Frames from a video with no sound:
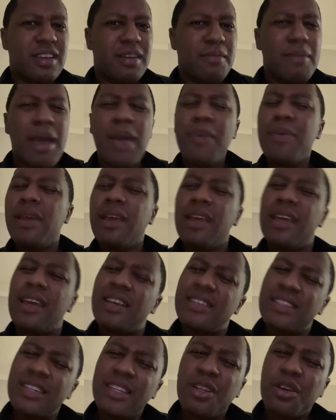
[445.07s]
maybe,
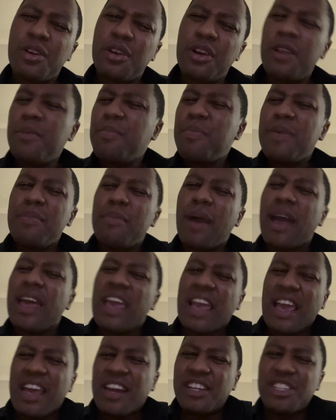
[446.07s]
is it, could it be my
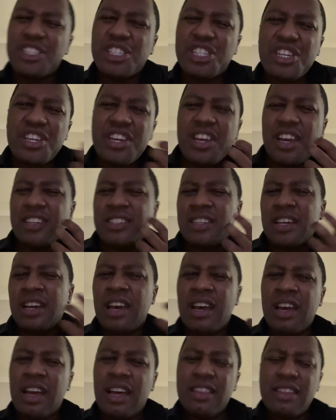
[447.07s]
energy and
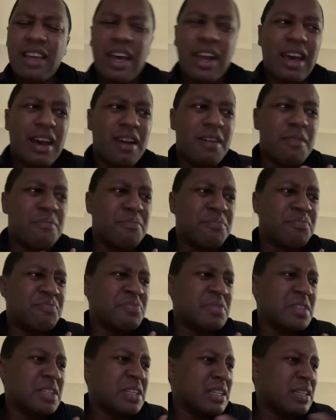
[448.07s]
that I'm
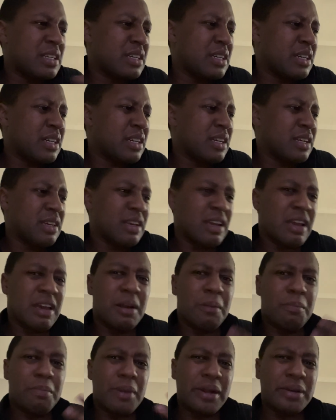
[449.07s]
in
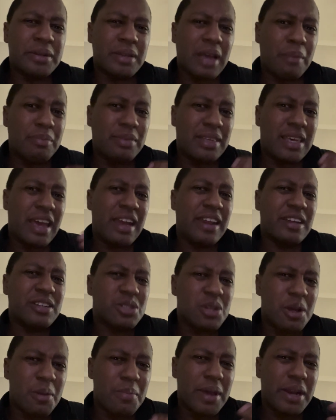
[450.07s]
a better, I'm getting
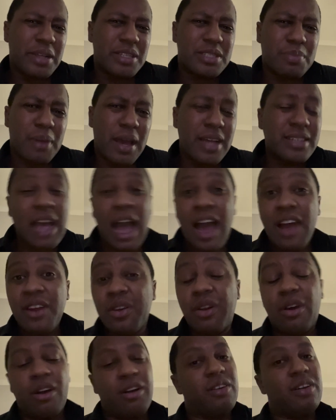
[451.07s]
to a better space? I
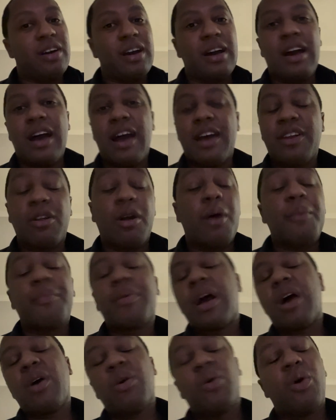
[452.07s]
don't know. I don't know,
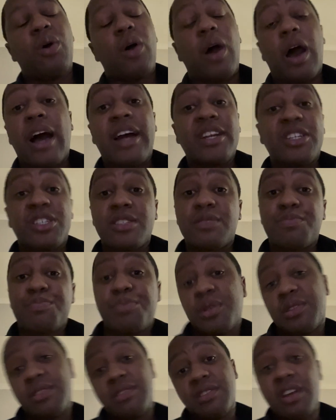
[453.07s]
but, or I just
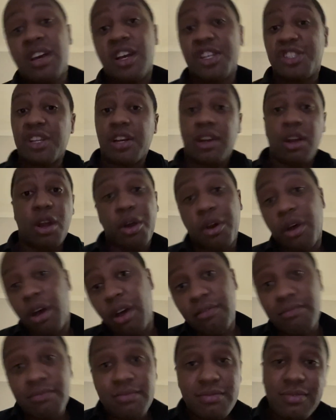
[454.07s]
put a shitload
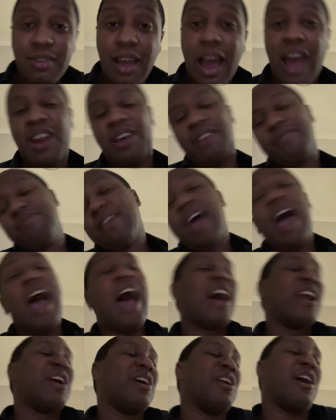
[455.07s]
on. I don't,
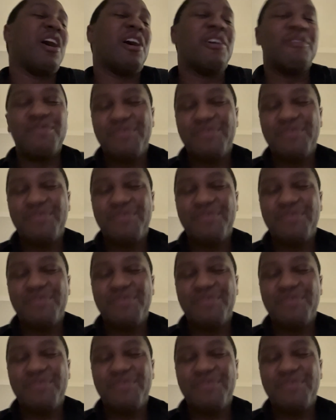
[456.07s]
I don't know.